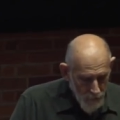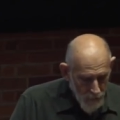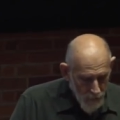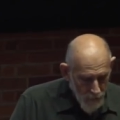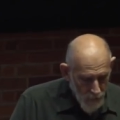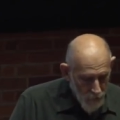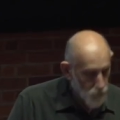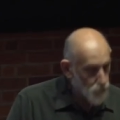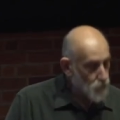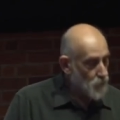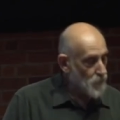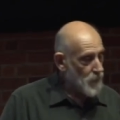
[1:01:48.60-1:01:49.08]

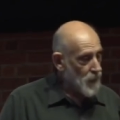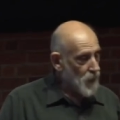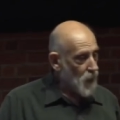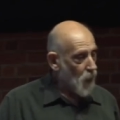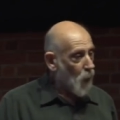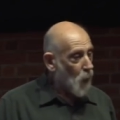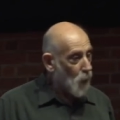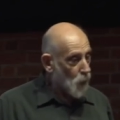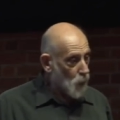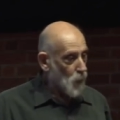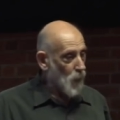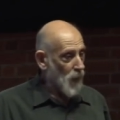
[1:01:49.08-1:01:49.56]
entropy
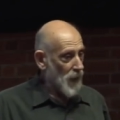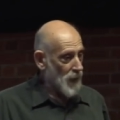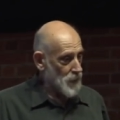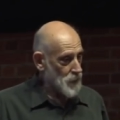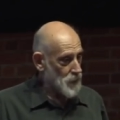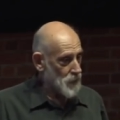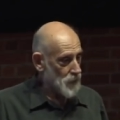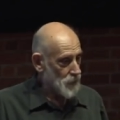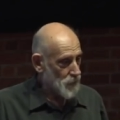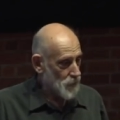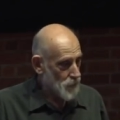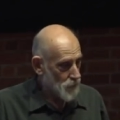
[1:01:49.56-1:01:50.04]

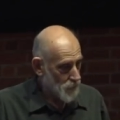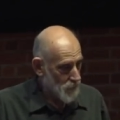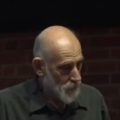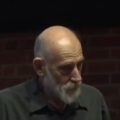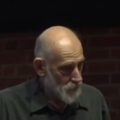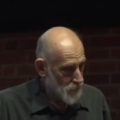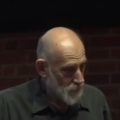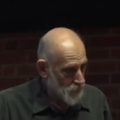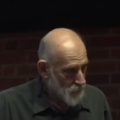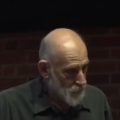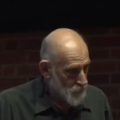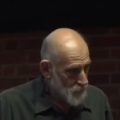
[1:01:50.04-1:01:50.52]
always
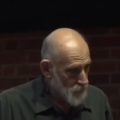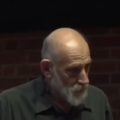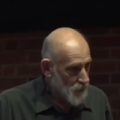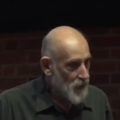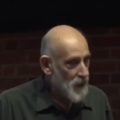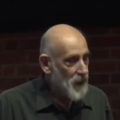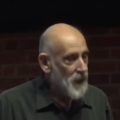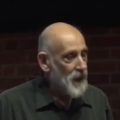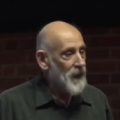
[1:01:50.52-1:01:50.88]
increases.